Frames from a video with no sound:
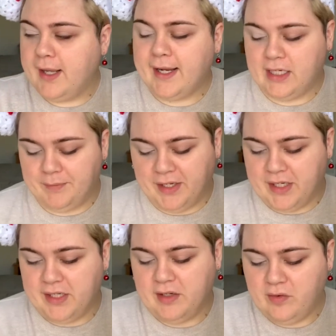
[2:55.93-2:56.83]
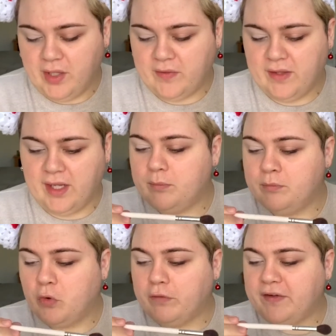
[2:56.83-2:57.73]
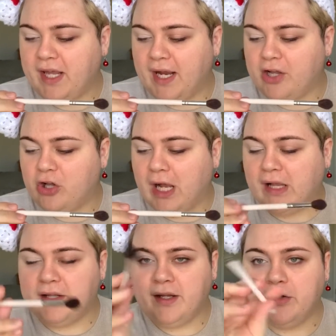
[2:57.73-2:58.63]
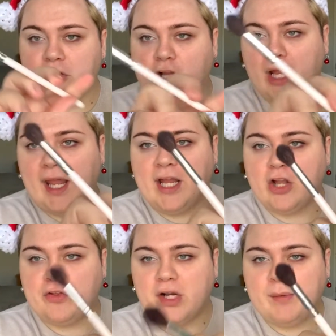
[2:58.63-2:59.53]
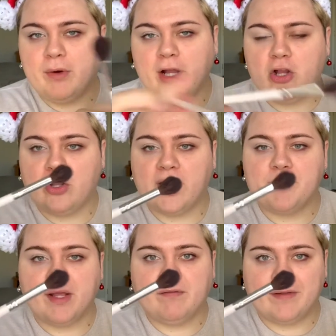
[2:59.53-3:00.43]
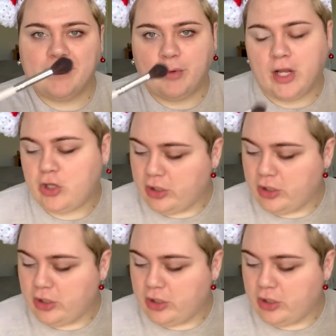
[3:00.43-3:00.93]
And I'm gonna use the Morphe X Jaclyn Hill JH30 brush. It's just a big fluffy brush.